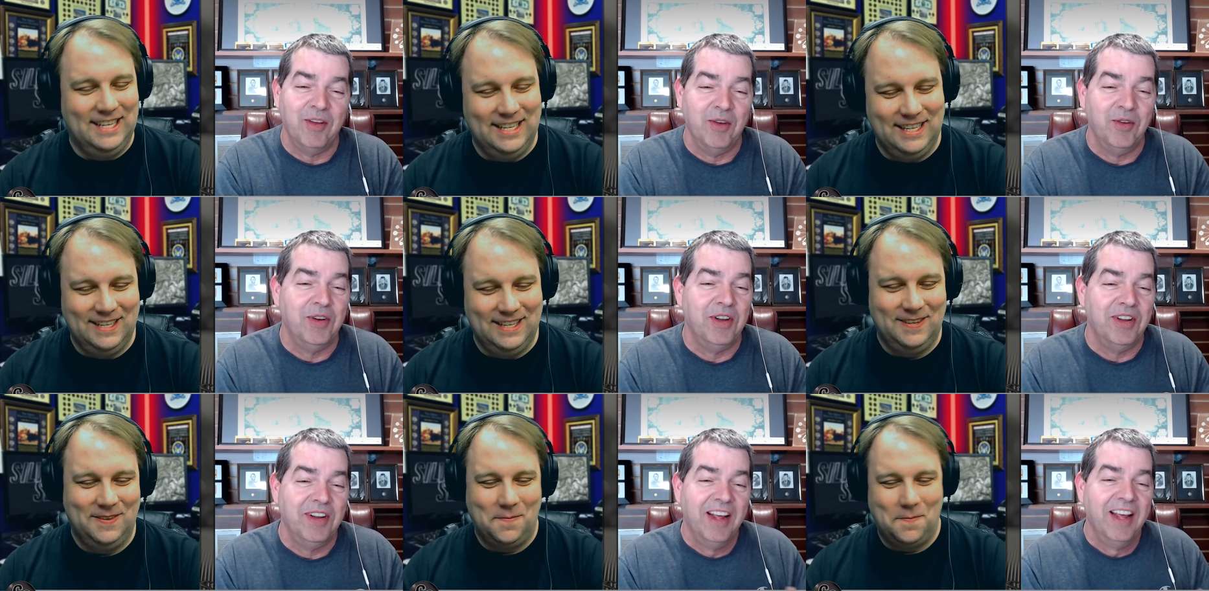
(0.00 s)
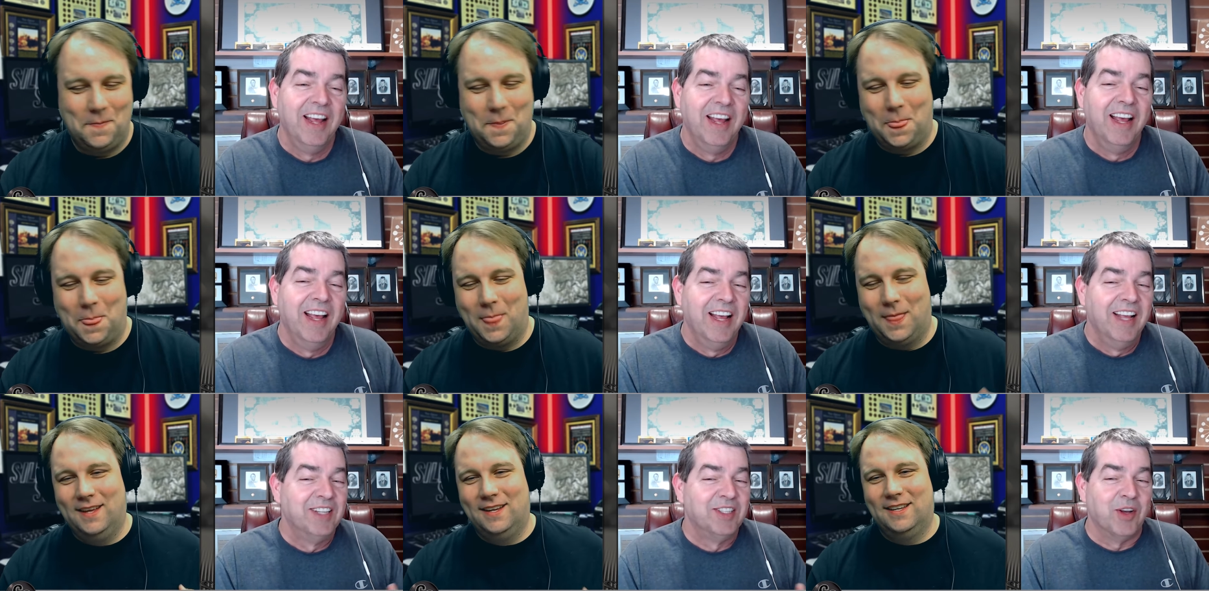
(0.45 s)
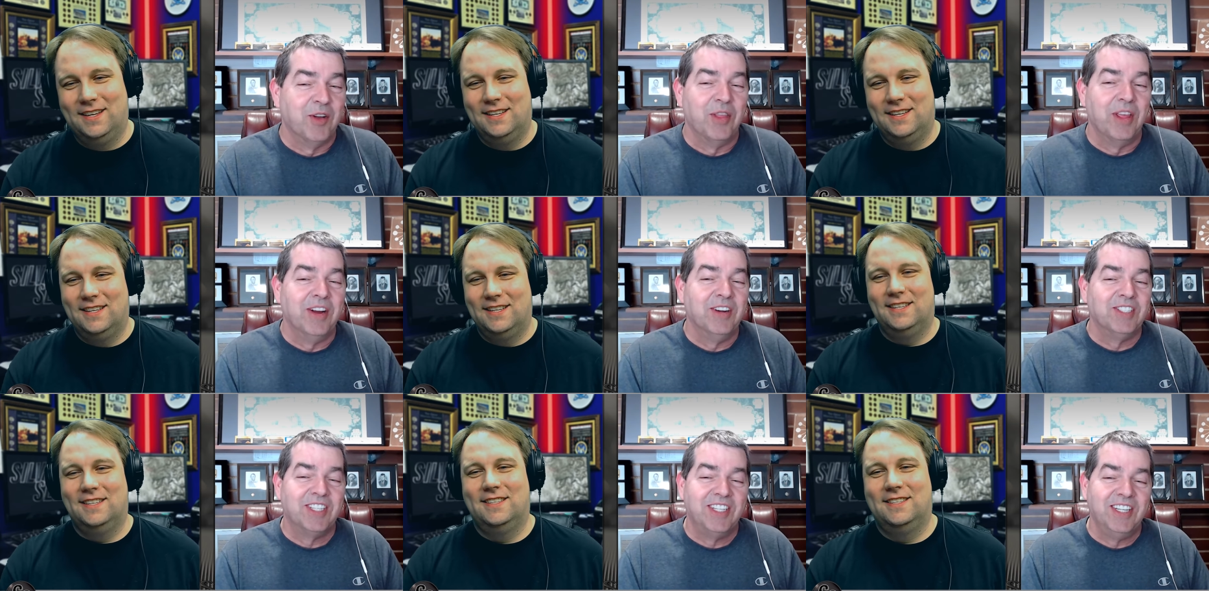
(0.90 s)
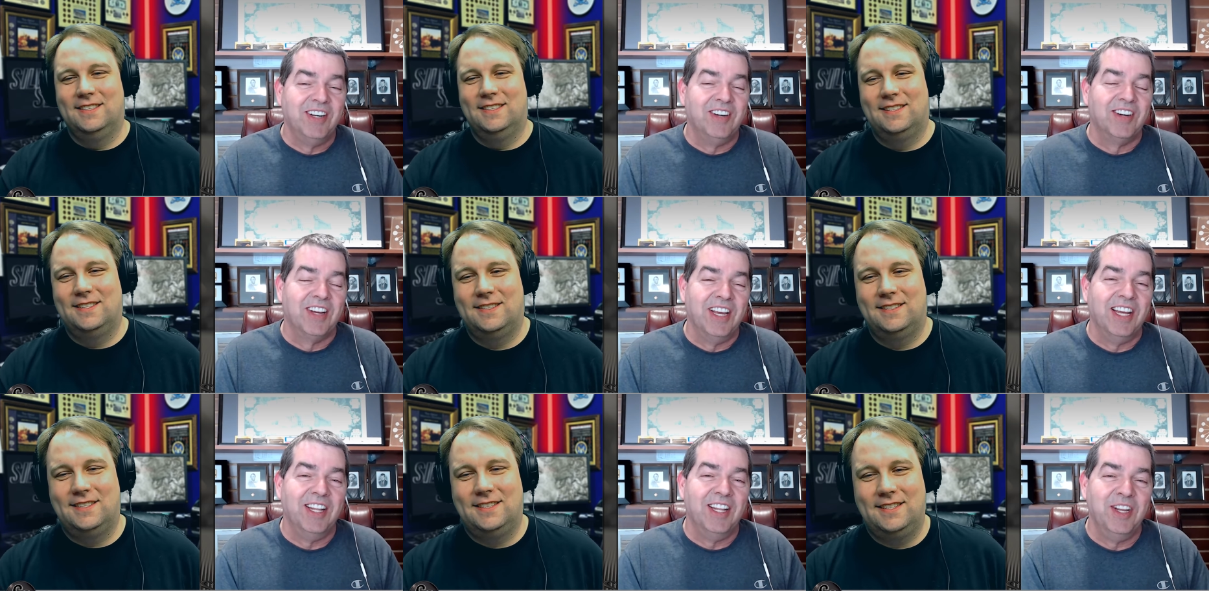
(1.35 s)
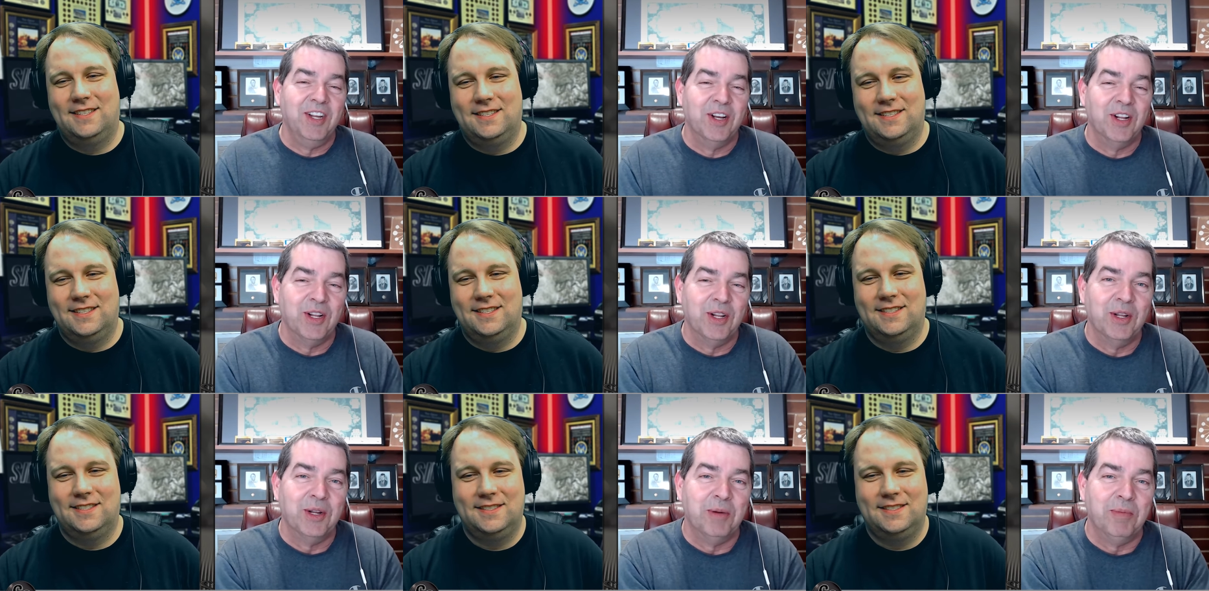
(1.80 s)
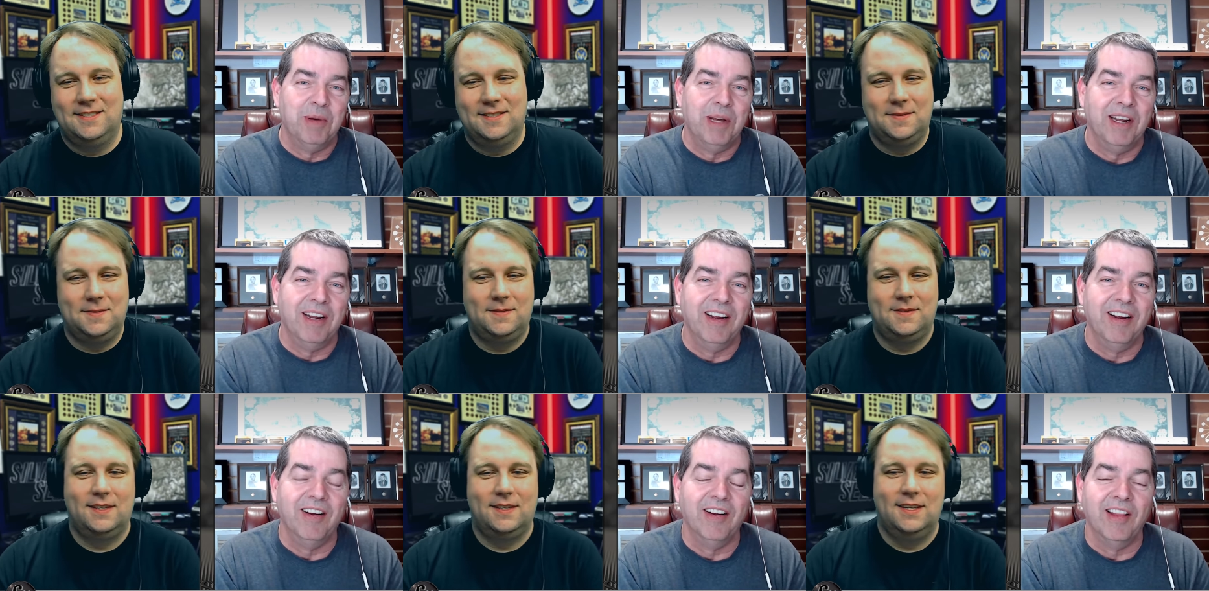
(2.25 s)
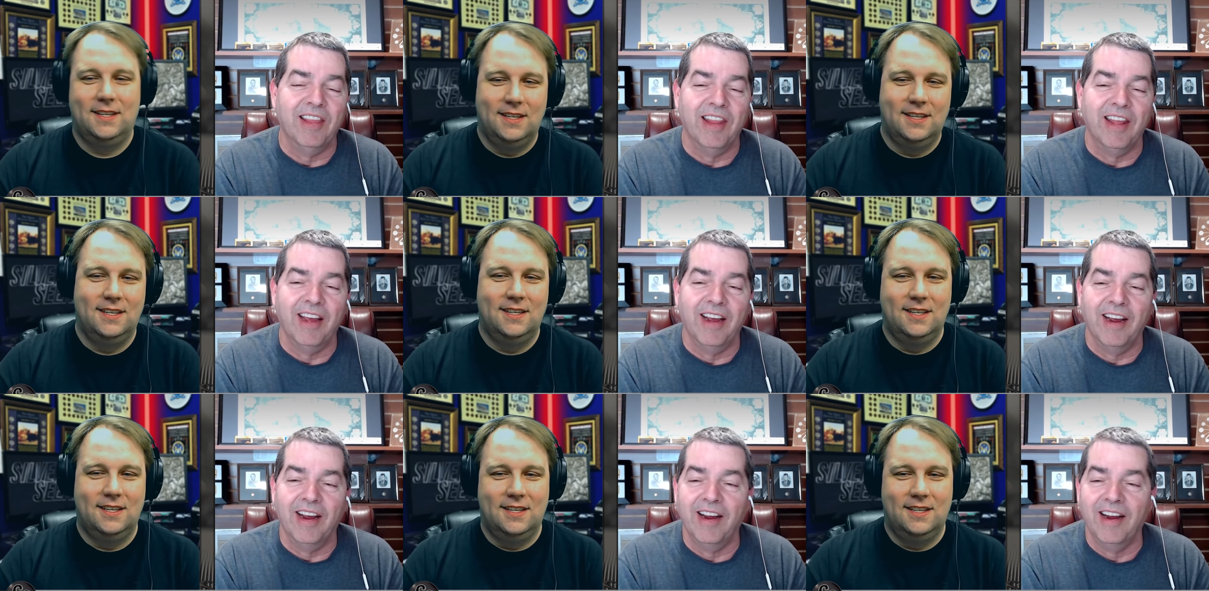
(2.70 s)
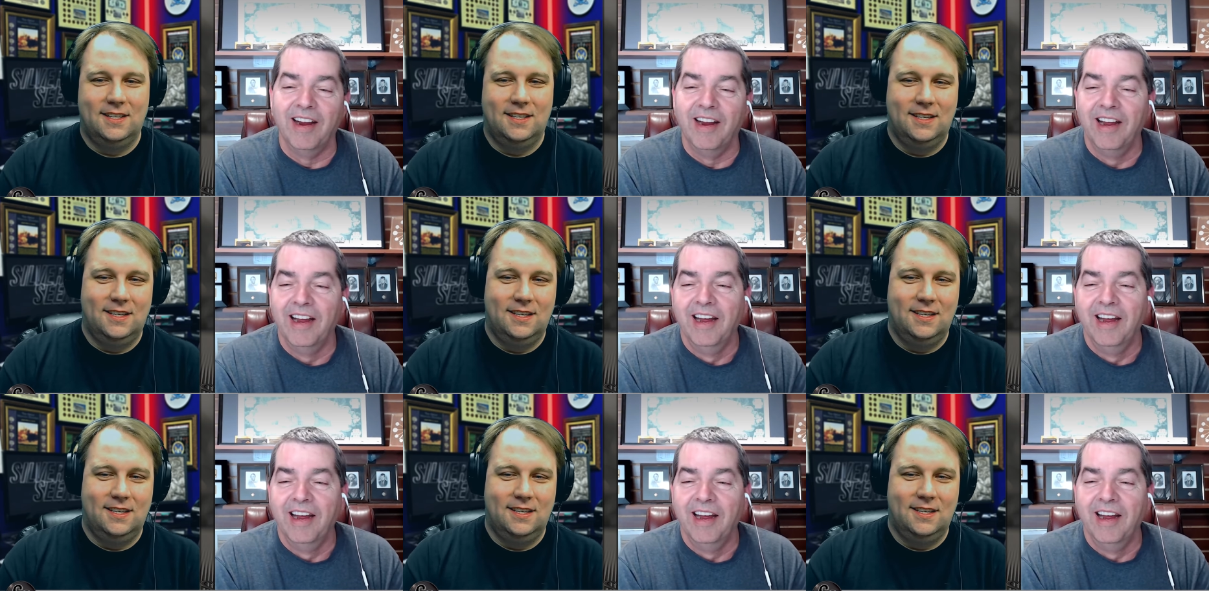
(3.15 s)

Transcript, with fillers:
Speaker 1: you, So they're still getting you a little bit here and there.